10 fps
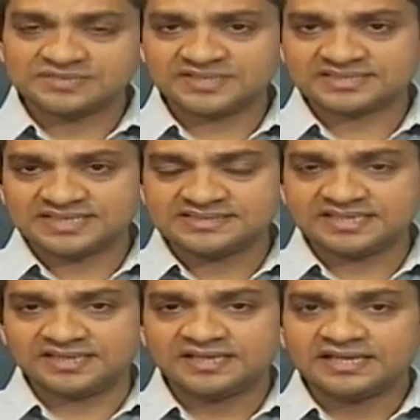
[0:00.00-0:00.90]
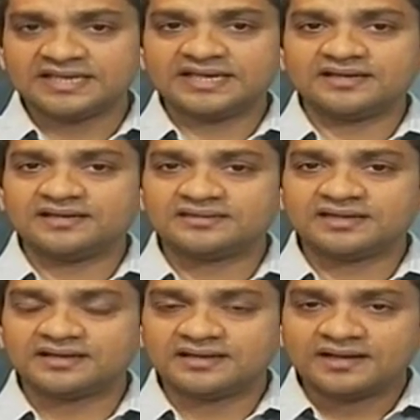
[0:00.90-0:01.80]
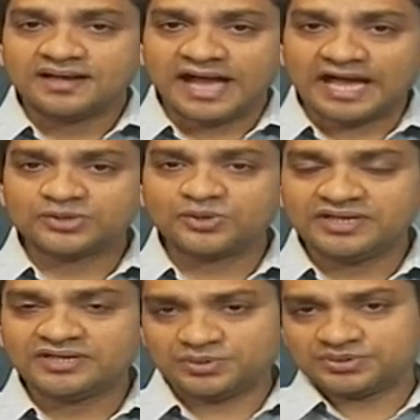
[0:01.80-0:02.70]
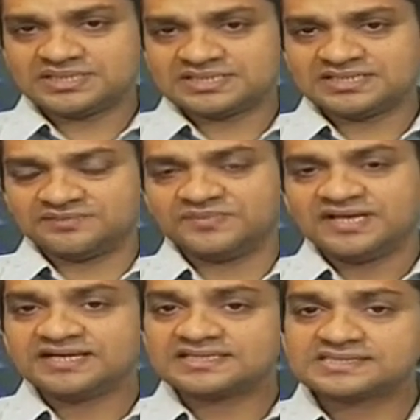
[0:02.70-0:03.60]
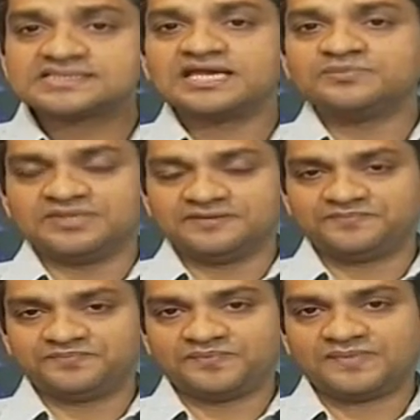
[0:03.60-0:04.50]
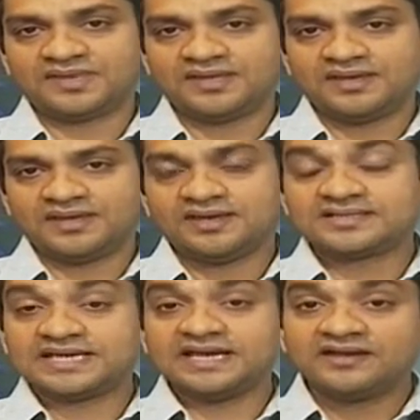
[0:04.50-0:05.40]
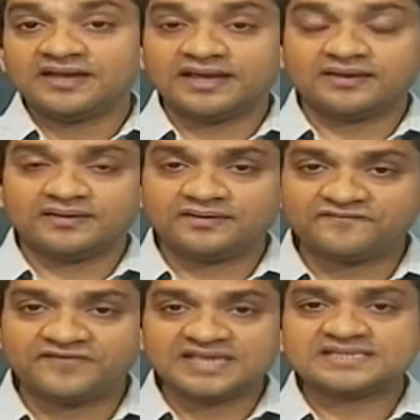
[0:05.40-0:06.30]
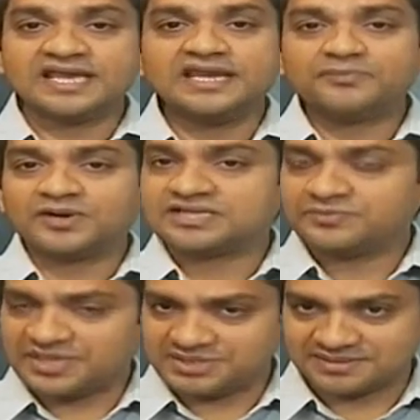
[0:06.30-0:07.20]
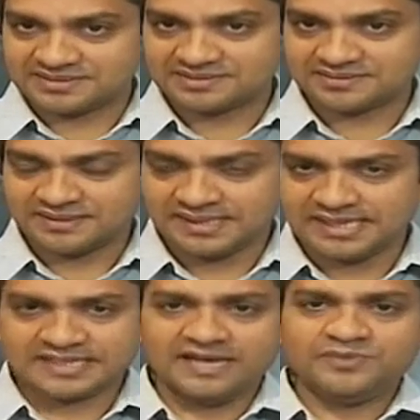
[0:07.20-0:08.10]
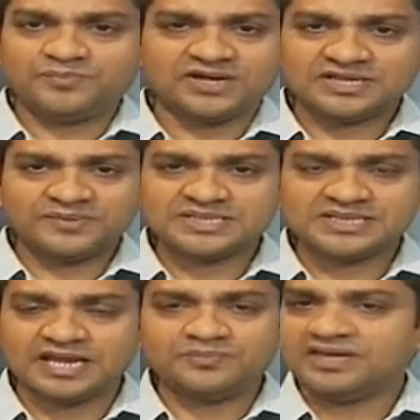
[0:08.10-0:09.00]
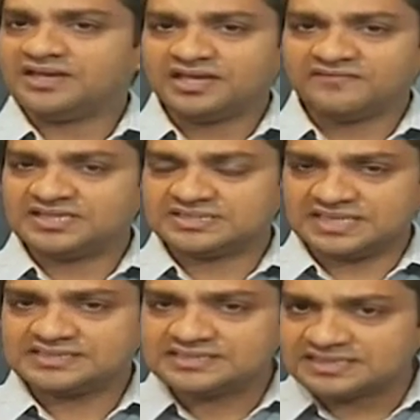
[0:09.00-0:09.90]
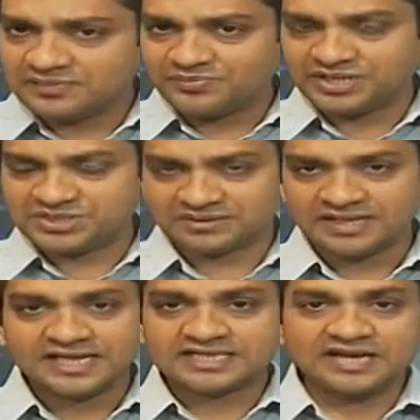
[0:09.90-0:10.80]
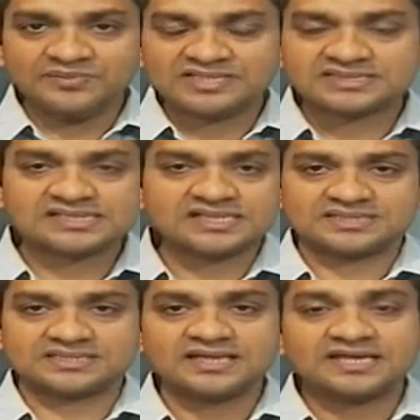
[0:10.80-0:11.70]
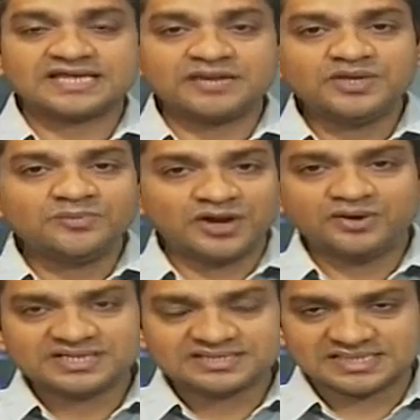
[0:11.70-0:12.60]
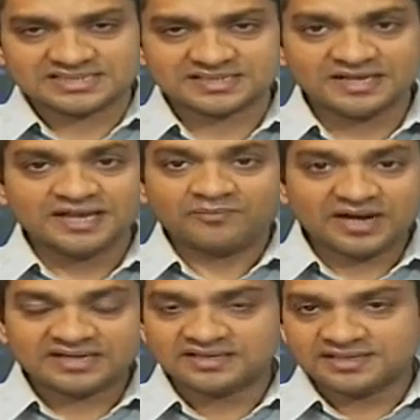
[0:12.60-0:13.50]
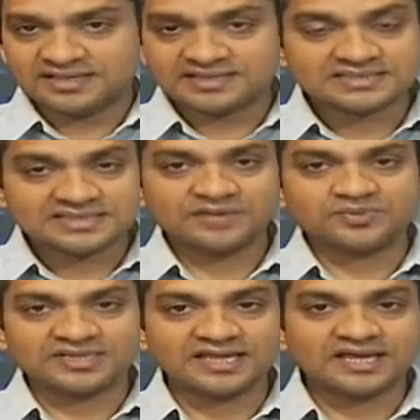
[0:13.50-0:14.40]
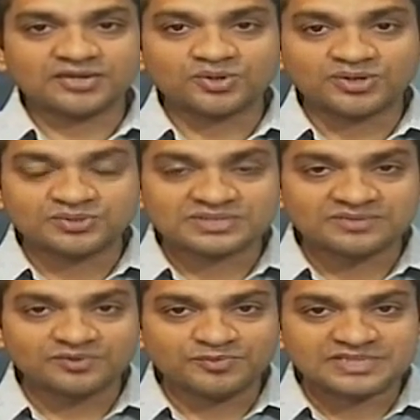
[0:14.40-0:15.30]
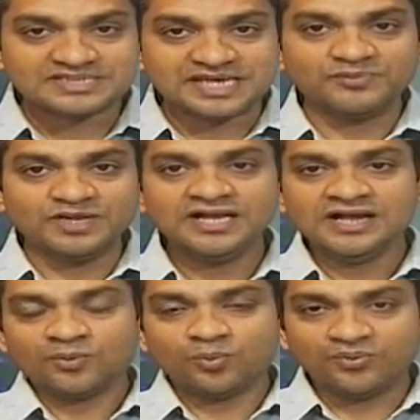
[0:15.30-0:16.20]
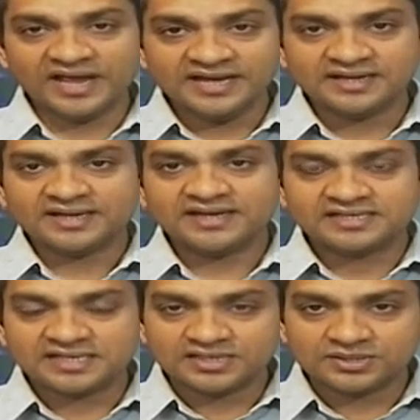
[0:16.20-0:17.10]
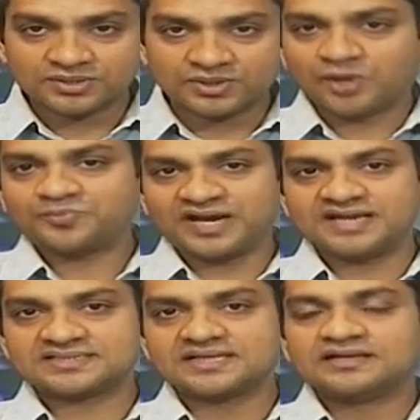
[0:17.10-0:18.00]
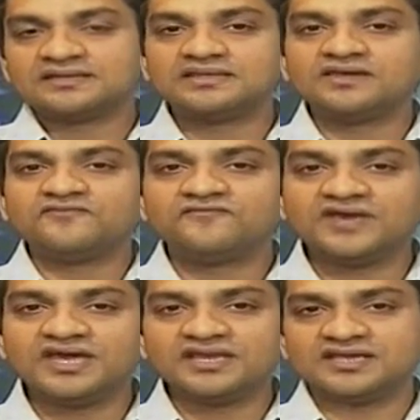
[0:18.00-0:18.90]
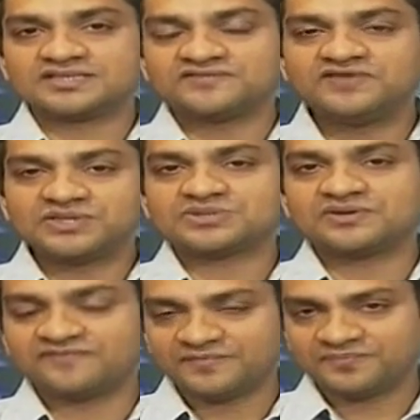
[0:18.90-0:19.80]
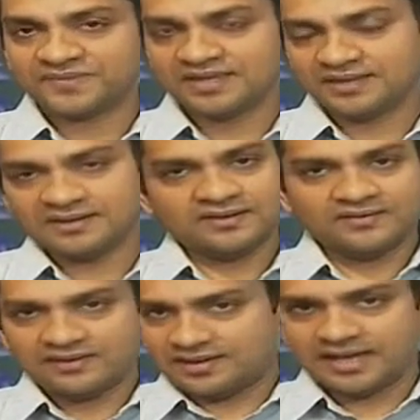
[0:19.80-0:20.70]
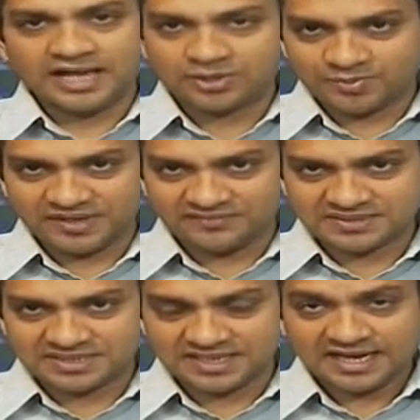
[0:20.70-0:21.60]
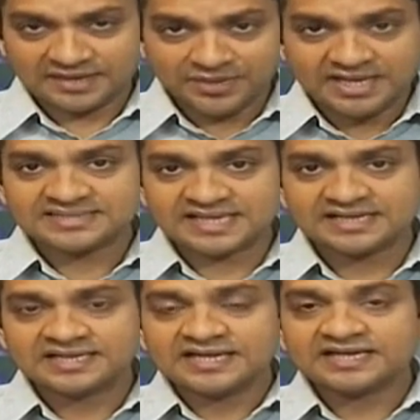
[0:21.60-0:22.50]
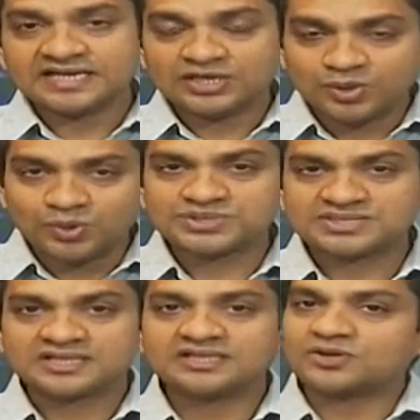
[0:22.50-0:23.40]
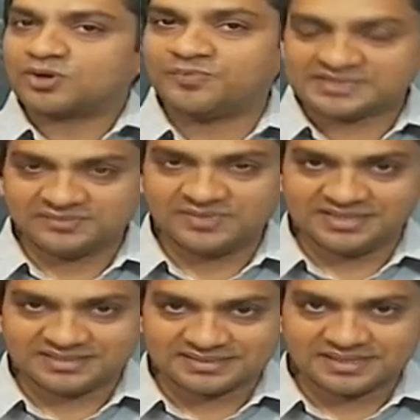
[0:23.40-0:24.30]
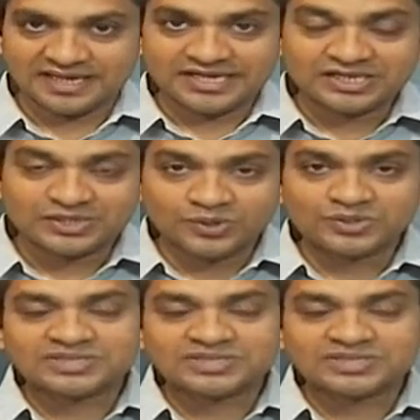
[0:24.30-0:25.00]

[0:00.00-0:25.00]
is concerned, the agro ecosystem, it is stable. It can face any perturbations. It can be perturbation, can be even the change in the temperature, it can be a stress, it can be a biotic stress, but it is stable. The agro ecosystem will be stable when it incorporates the various features of agrobiodiversity. It means that it includes the crop assemblages, it includes